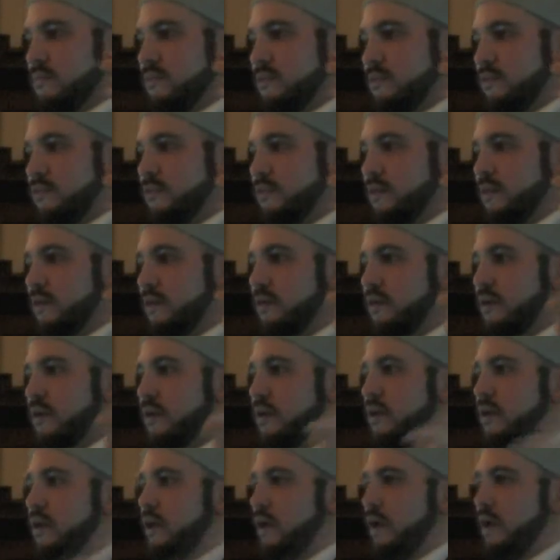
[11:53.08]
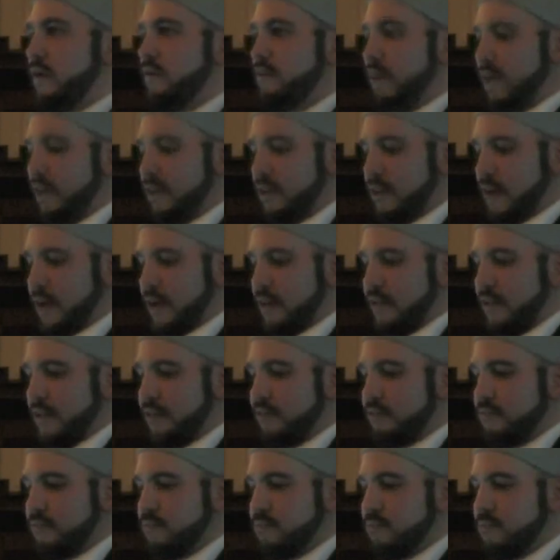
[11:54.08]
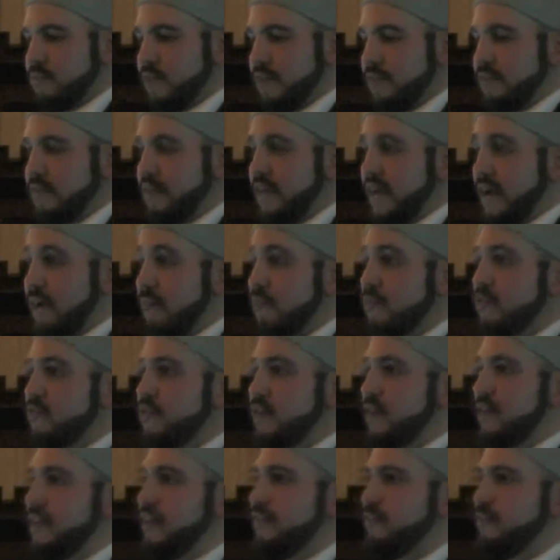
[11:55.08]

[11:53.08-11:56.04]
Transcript: You see? And as David Cameron is saying,